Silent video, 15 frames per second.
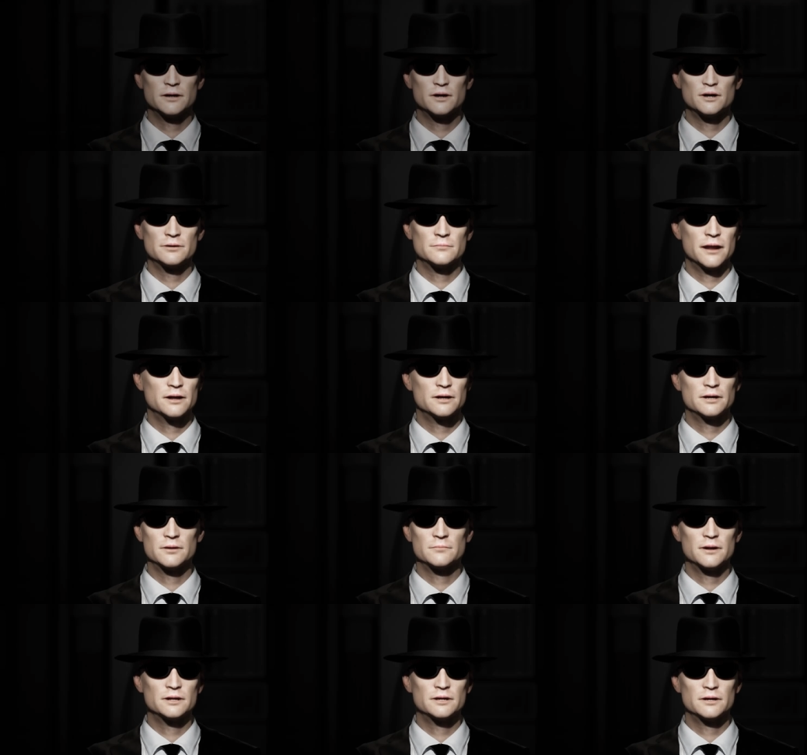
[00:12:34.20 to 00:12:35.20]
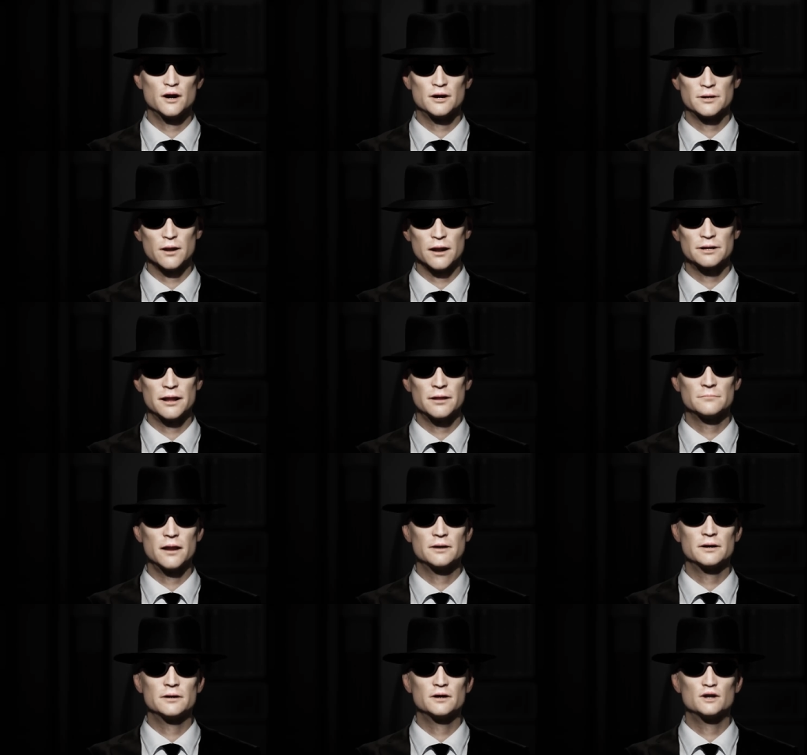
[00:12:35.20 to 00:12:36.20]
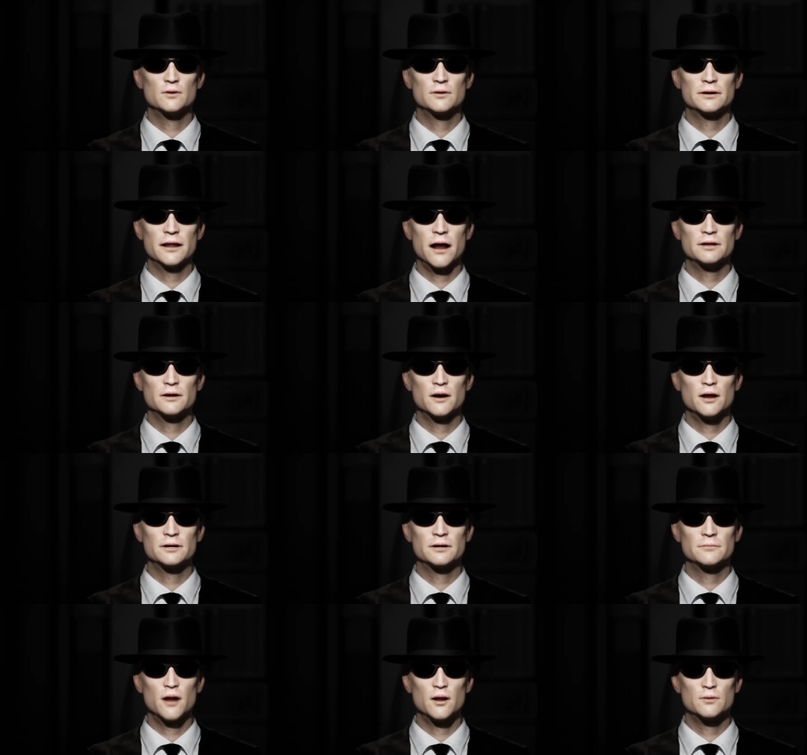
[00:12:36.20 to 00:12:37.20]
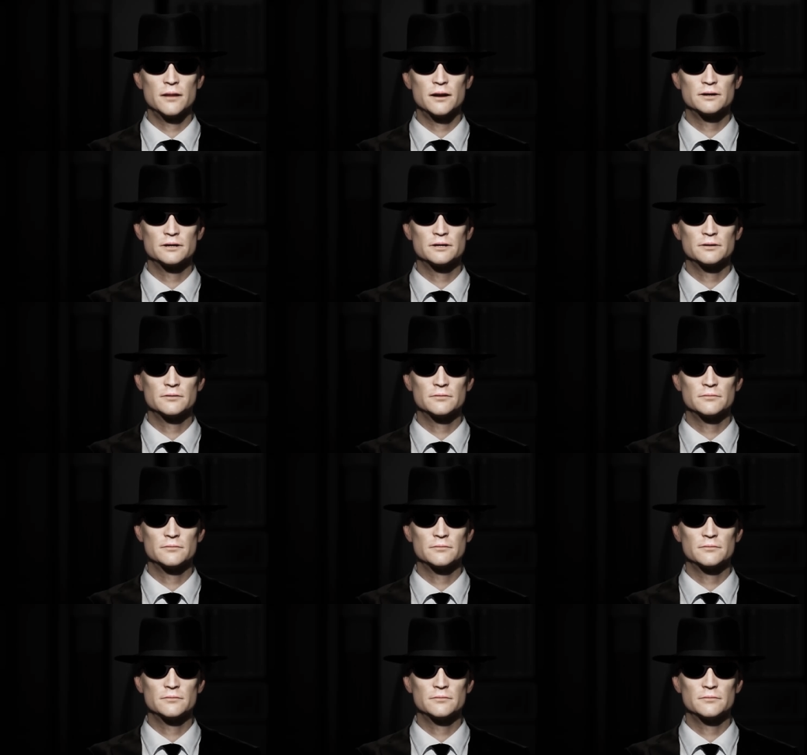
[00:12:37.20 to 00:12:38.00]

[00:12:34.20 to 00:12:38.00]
It remains a mystery what happened in Julia's last moments.